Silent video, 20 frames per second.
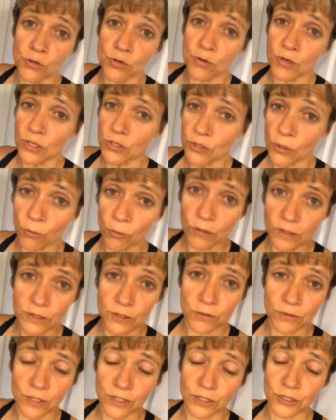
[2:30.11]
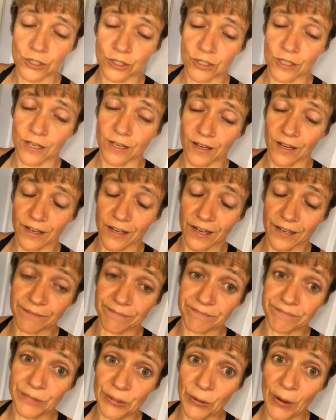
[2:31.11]
You can totally do this just like I
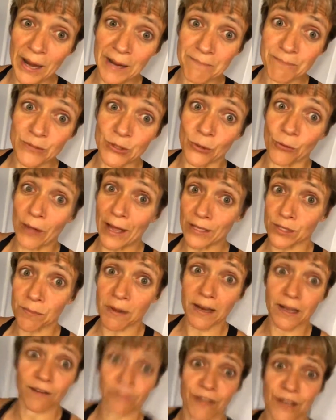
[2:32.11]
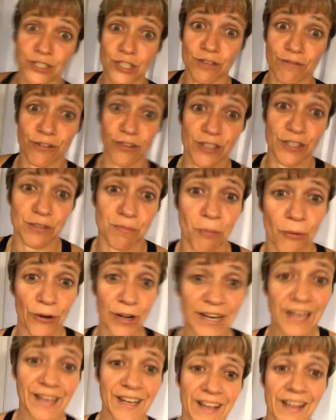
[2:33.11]
can. Okay, so that's my confession for this
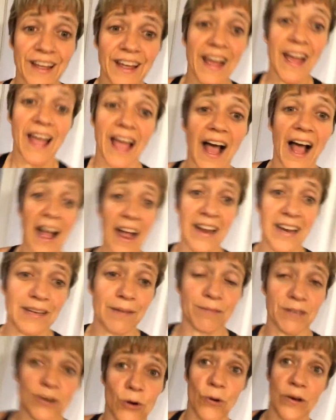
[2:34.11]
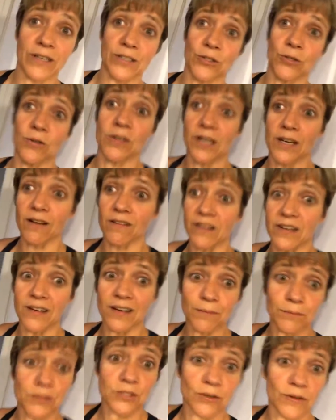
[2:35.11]
morning. I am going to get cleaned
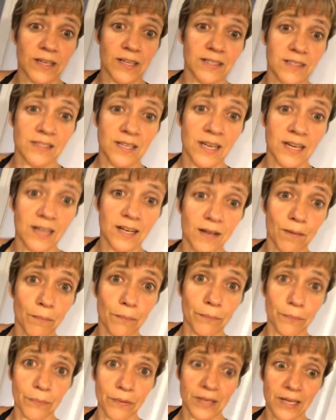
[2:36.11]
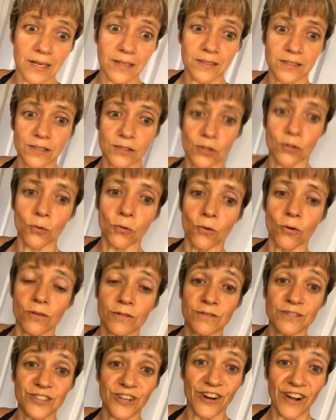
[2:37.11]
up so I can take Blake to school.
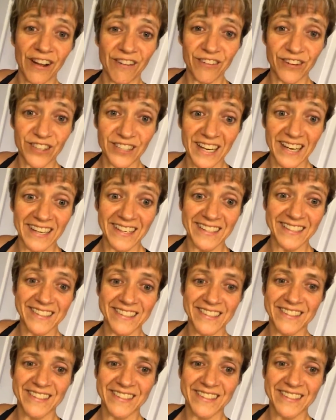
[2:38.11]
Y'all have a good day.